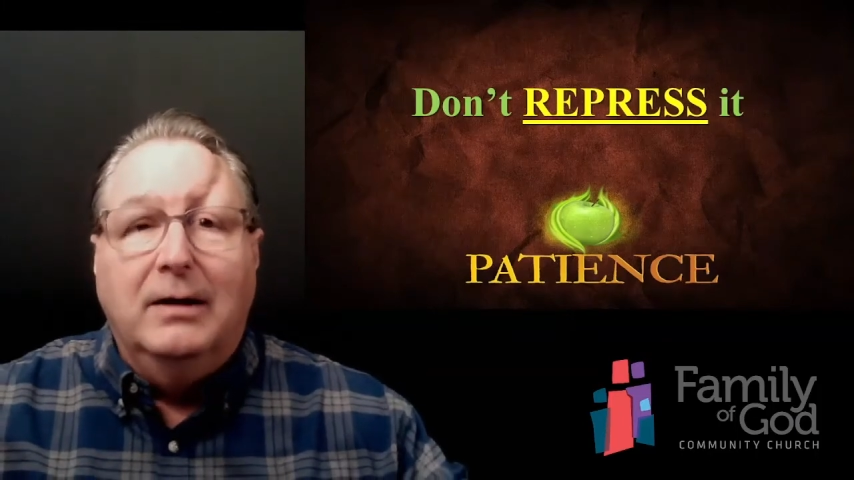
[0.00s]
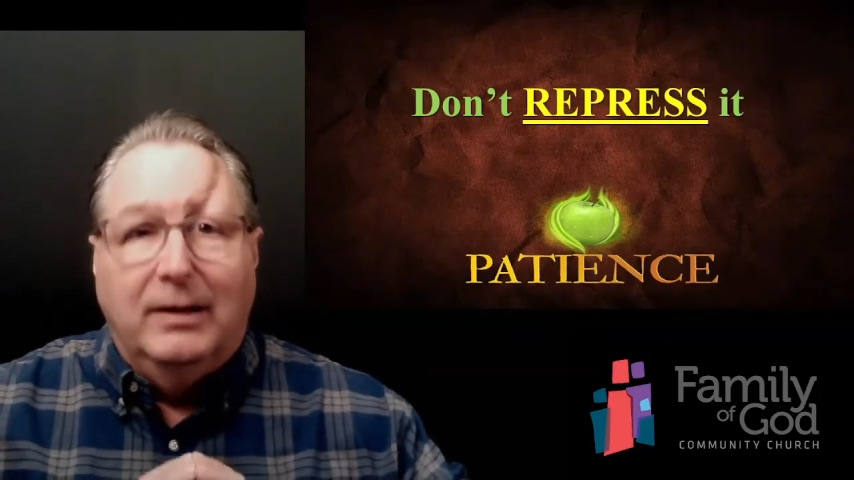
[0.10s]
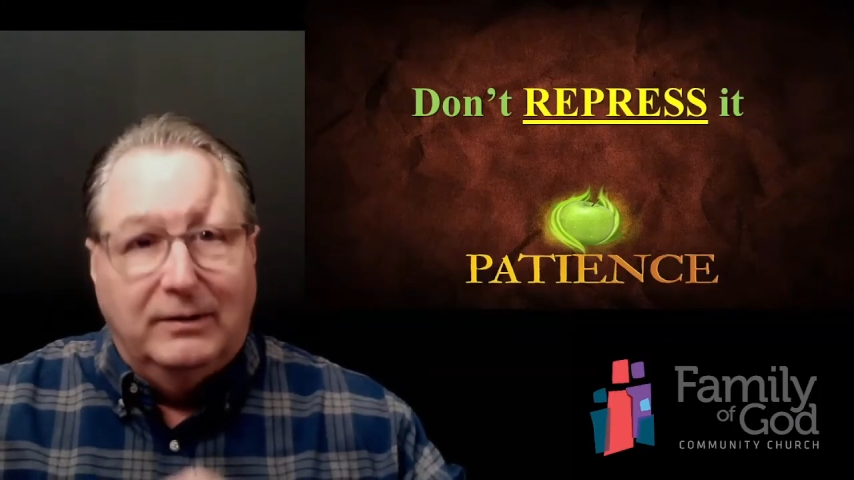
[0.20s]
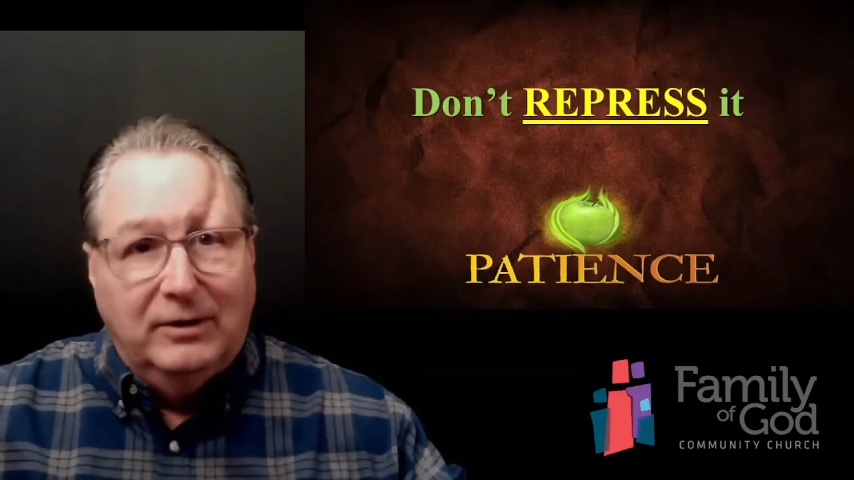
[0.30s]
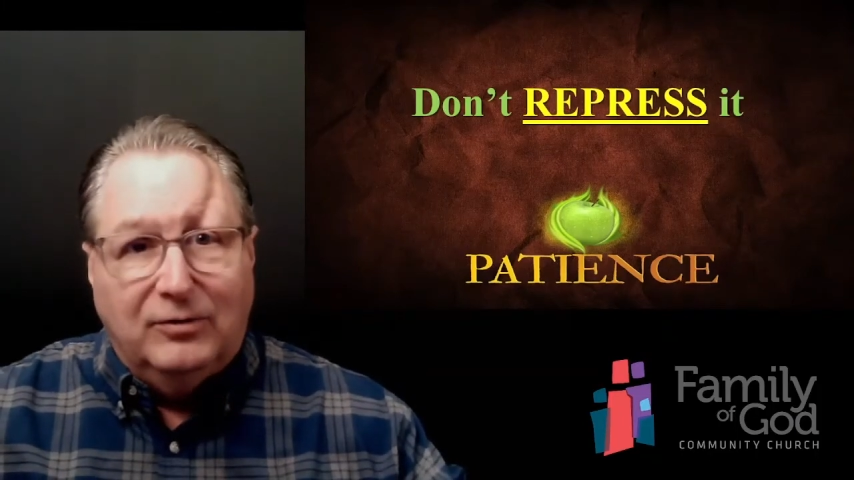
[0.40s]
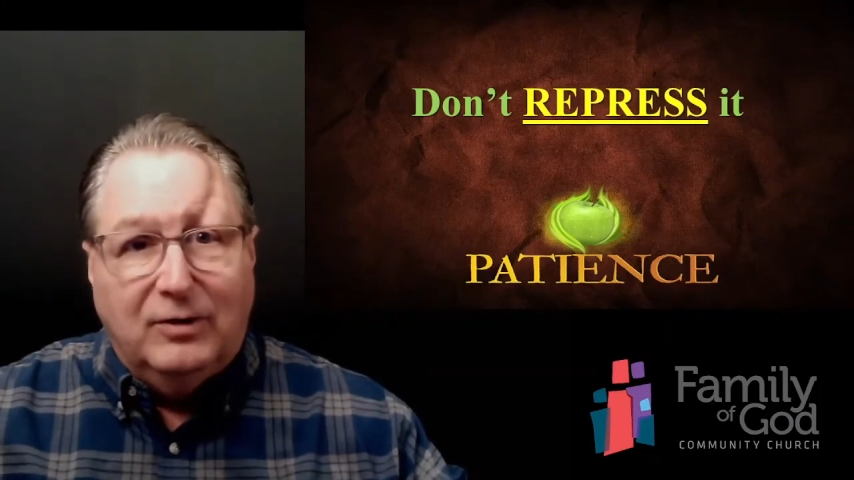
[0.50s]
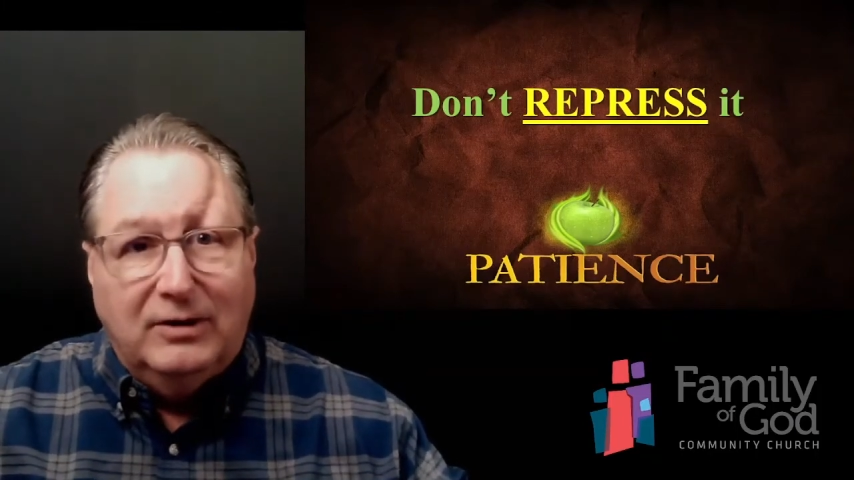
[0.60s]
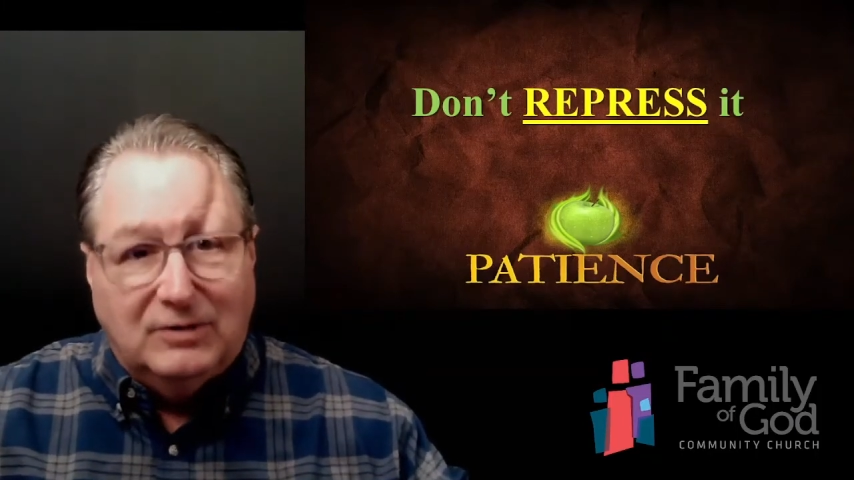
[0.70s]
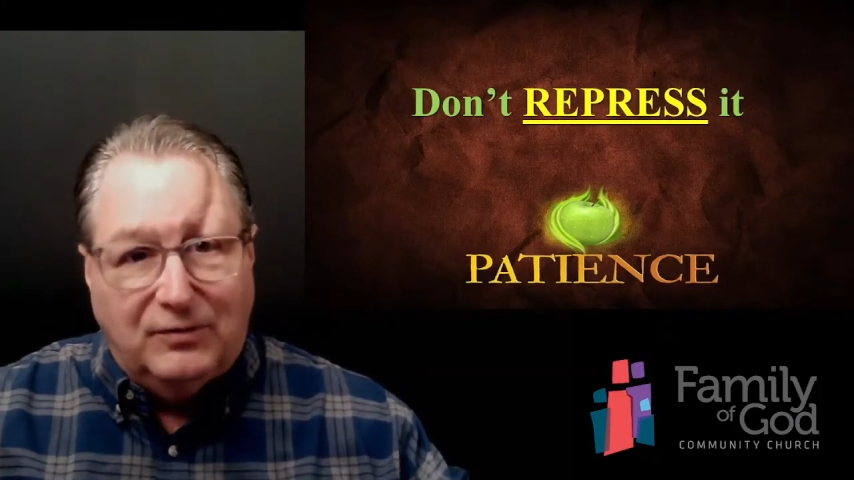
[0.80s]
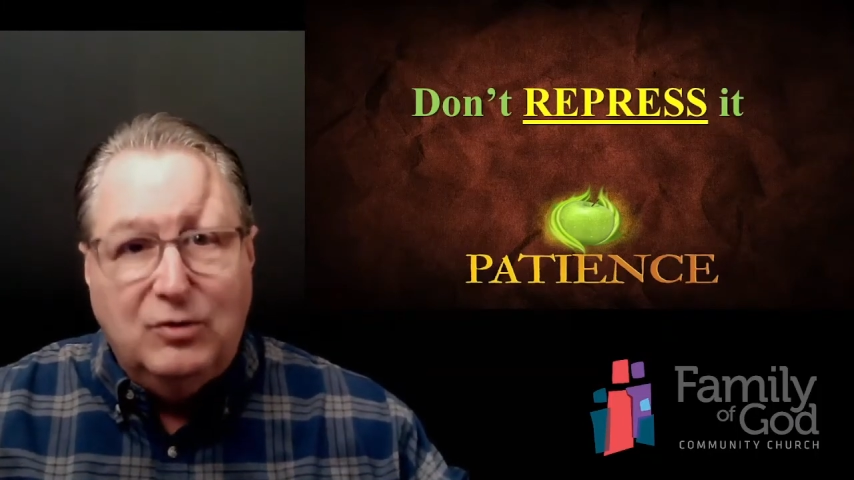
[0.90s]
And dear
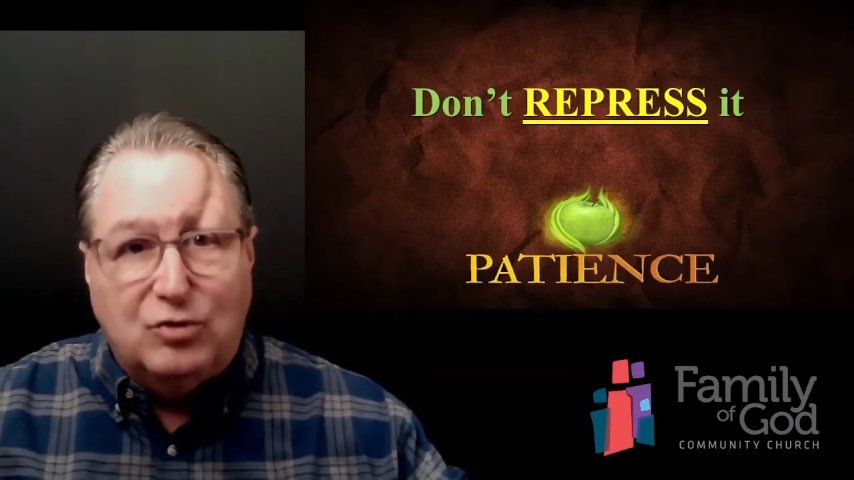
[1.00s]
friends, if you